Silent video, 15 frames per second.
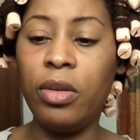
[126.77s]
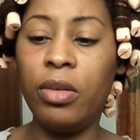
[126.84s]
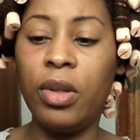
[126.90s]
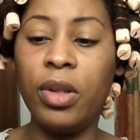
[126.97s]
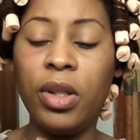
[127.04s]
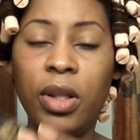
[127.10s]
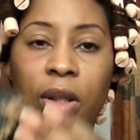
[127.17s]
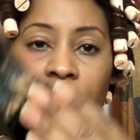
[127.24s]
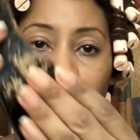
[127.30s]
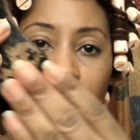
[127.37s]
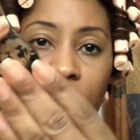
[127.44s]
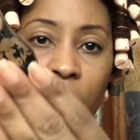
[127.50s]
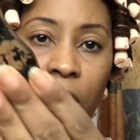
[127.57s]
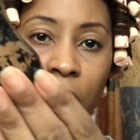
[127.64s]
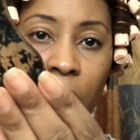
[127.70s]
You can see it
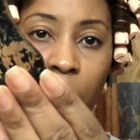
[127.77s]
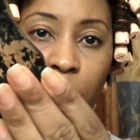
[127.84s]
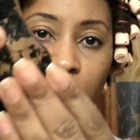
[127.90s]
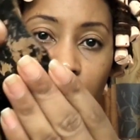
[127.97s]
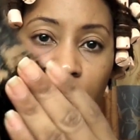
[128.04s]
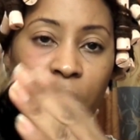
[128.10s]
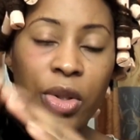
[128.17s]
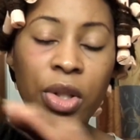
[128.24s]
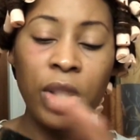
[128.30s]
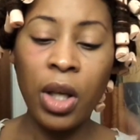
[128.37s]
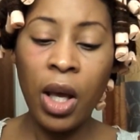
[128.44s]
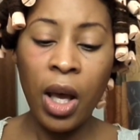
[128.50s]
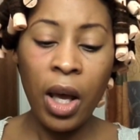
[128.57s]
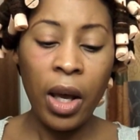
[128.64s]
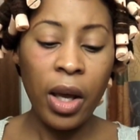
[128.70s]
looks a little abused
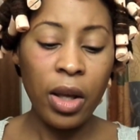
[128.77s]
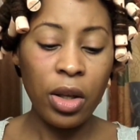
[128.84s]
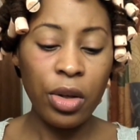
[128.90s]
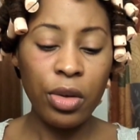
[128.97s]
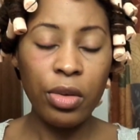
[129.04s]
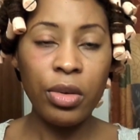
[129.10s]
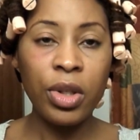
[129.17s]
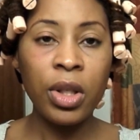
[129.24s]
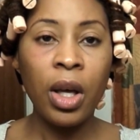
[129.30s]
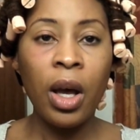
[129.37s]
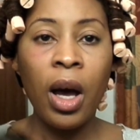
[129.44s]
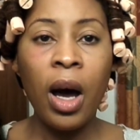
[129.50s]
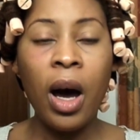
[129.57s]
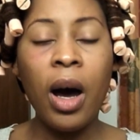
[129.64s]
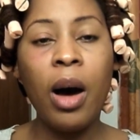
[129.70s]
and used.
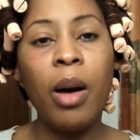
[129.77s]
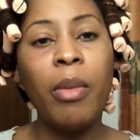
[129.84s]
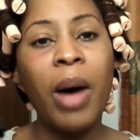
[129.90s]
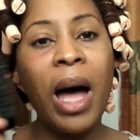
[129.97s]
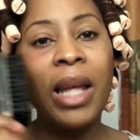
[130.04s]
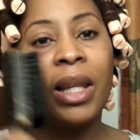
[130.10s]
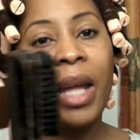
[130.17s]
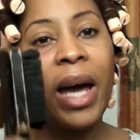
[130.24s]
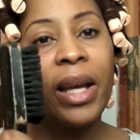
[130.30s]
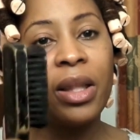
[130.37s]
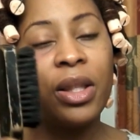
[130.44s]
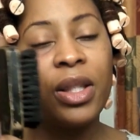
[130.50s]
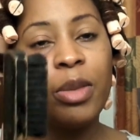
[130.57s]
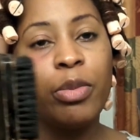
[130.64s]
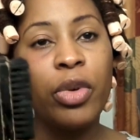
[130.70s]
I like
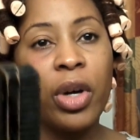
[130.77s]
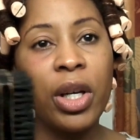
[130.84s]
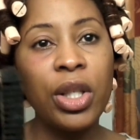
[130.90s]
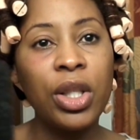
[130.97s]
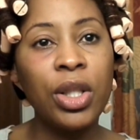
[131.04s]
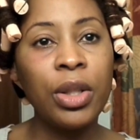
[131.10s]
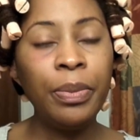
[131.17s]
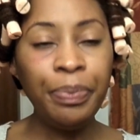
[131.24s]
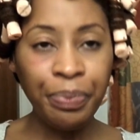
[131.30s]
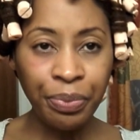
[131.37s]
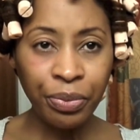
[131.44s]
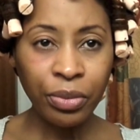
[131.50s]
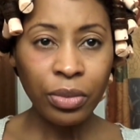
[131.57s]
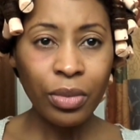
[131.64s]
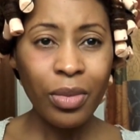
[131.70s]
this brush.
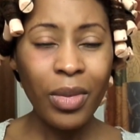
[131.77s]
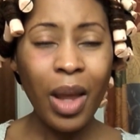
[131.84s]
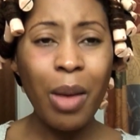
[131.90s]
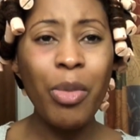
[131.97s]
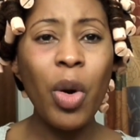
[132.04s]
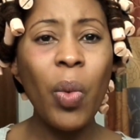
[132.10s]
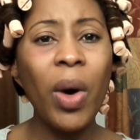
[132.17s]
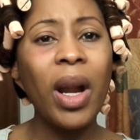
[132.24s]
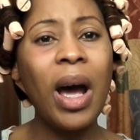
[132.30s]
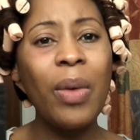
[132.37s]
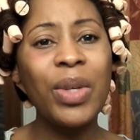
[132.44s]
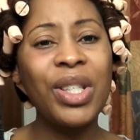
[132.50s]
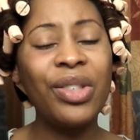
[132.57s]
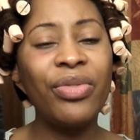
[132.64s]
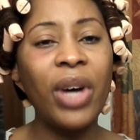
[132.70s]
But what I
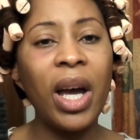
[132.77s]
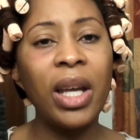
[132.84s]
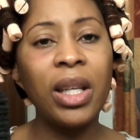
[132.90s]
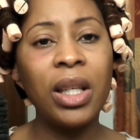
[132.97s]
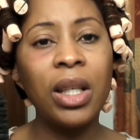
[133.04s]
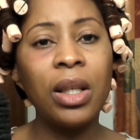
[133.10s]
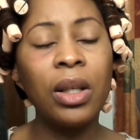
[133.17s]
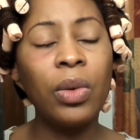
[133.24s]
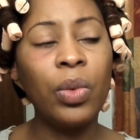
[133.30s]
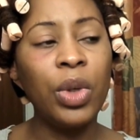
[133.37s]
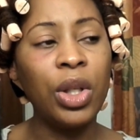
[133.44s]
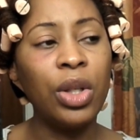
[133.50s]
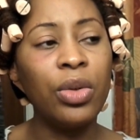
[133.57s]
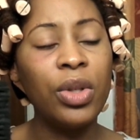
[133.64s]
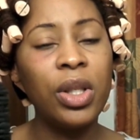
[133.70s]
was finding
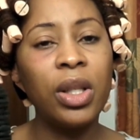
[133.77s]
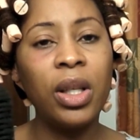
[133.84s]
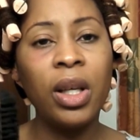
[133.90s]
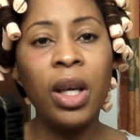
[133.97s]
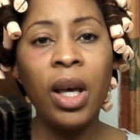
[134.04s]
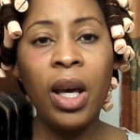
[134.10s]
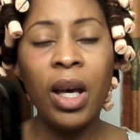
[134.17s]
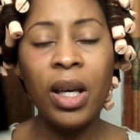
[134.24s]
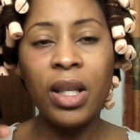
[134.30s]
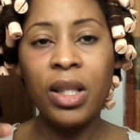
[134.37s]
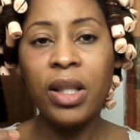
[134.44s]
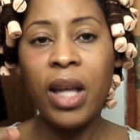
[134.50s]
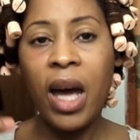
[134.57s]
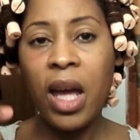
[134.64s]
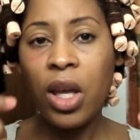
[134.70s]
when using it is
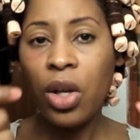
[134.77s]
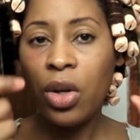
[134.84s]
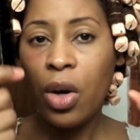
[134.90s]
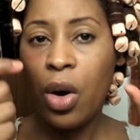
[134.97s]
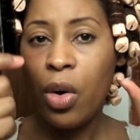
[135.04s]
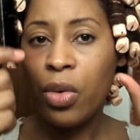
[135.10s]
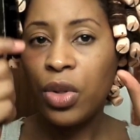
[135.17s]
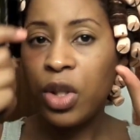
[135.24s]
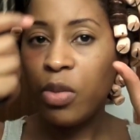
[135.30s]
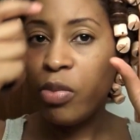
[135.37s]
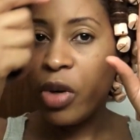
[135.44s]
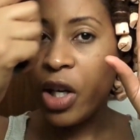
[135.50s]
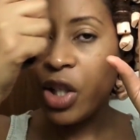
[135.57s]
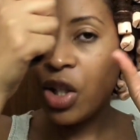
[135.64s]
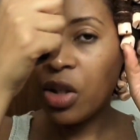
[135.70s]
that, you know, to
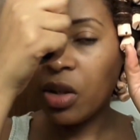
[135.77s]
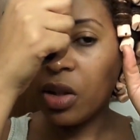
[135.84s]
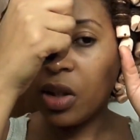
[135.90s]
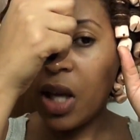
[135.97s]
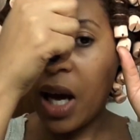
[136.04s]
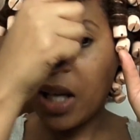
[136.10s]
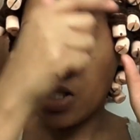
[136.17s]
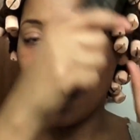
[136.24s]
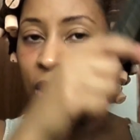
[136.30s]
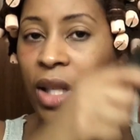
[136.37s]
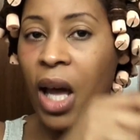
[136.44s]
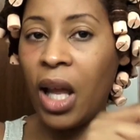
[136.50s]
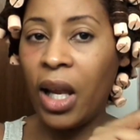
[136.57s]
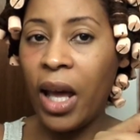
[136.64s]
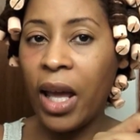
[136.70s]
brush your locks, it's
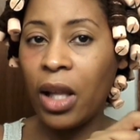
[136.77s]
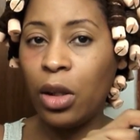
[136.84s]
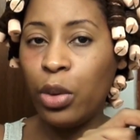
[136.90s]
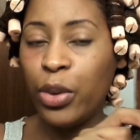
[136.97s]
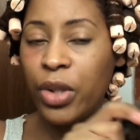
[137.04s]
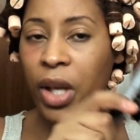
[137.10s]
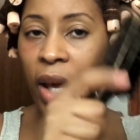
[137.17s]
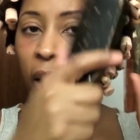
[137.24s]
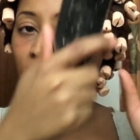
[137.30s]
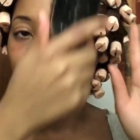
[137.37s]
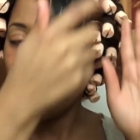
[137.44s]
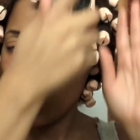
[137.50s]
not like loose hair.